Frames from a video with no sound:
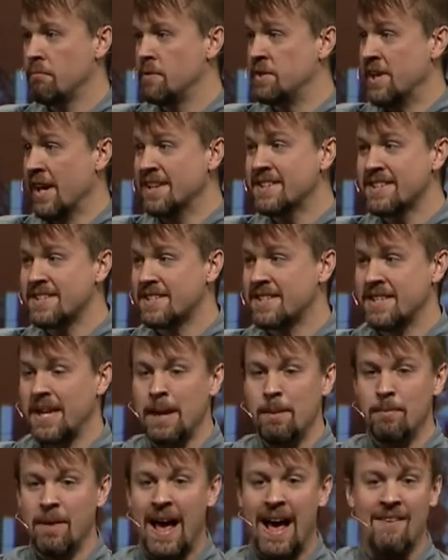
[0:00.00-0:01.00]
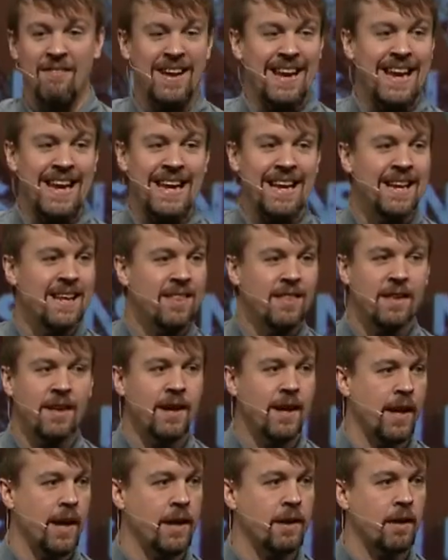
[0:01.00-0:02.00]
doesn't seem to have
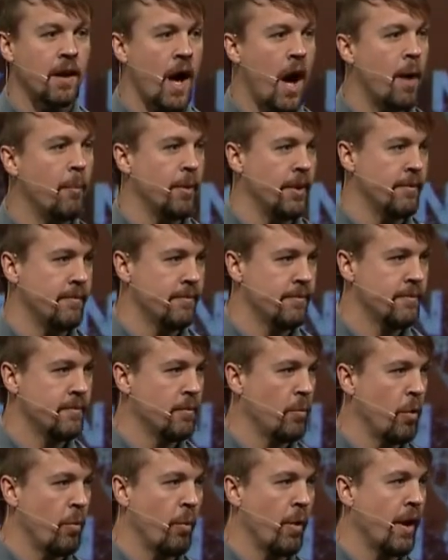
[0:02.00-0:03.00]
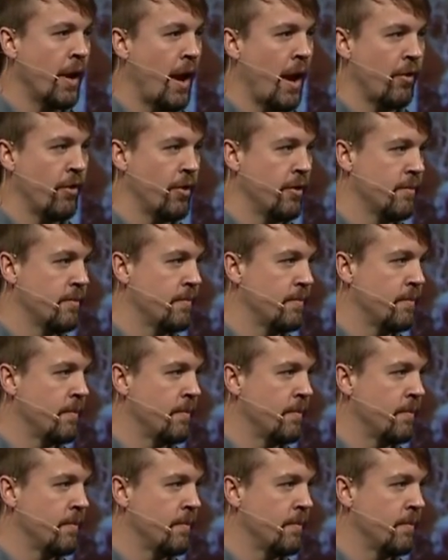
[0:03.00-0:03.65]
anything in common with one another.